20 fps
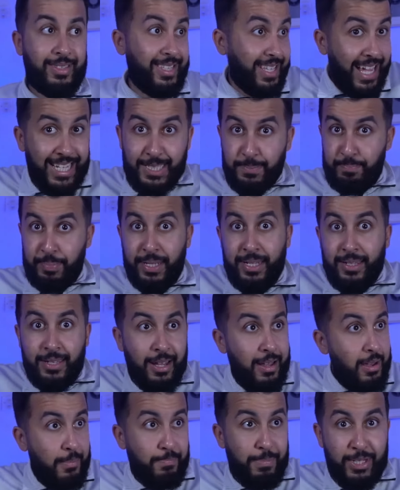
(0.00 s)
That's been
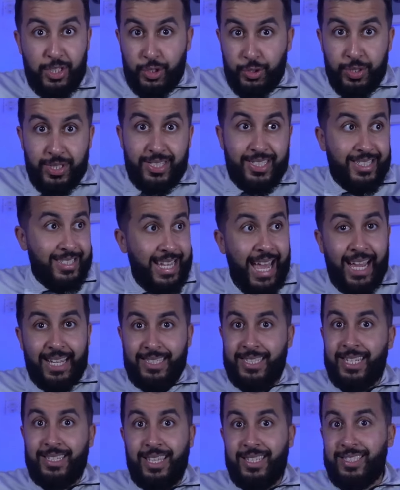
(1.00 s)
Madrid's
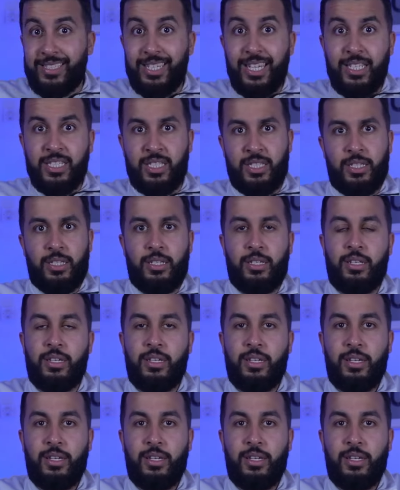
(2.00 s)
tactic this season.